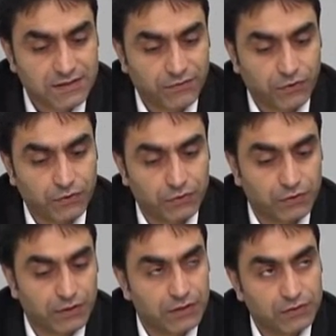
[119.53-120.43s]
Did
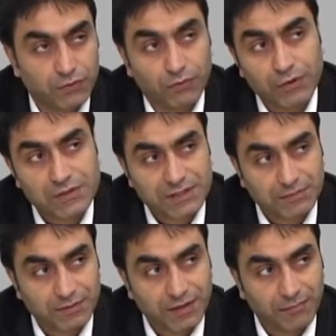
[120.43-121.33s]
your intellect
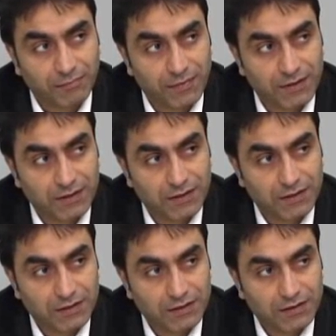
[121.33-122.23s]

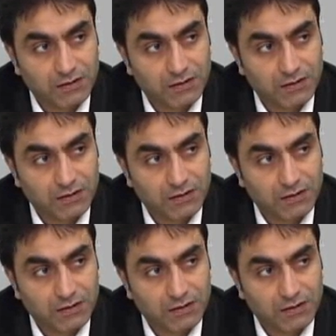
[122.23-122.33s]
enjoin